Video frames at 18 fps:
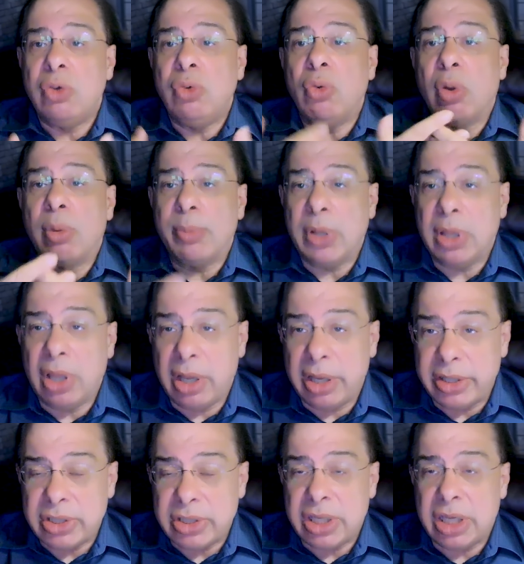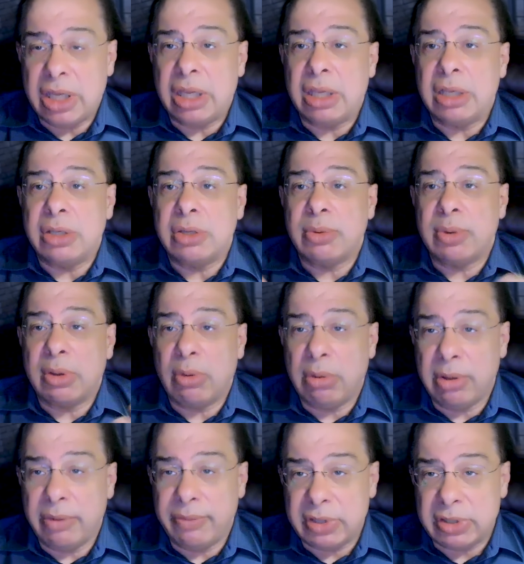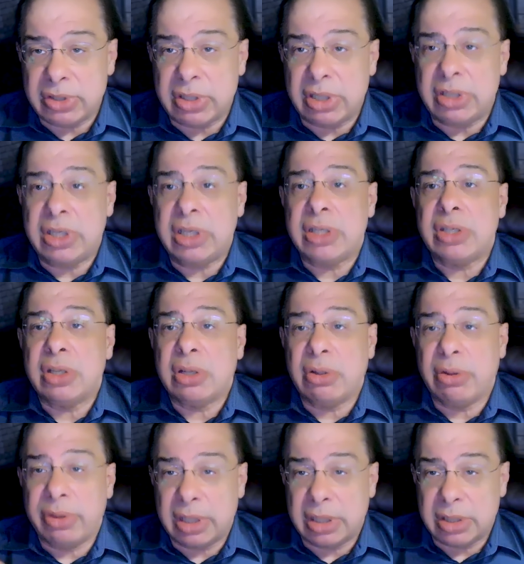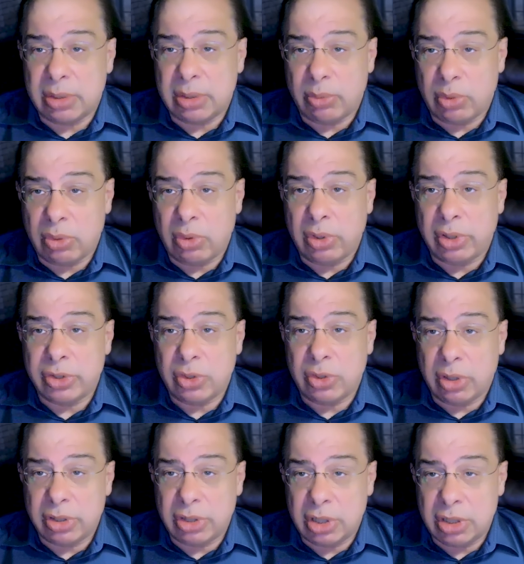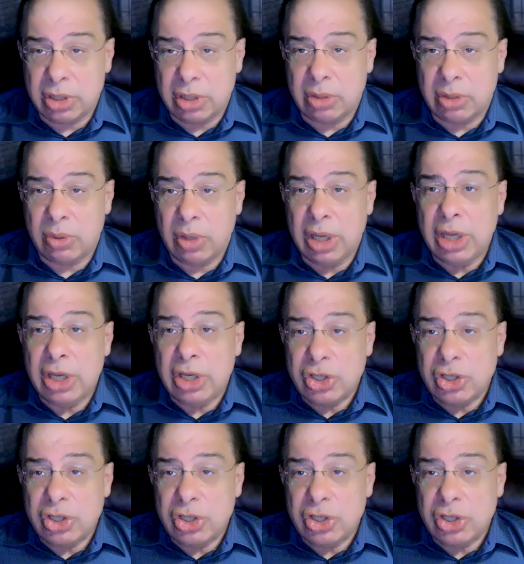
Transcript: normalizing and doing all of the statistical things that we're all taught to do,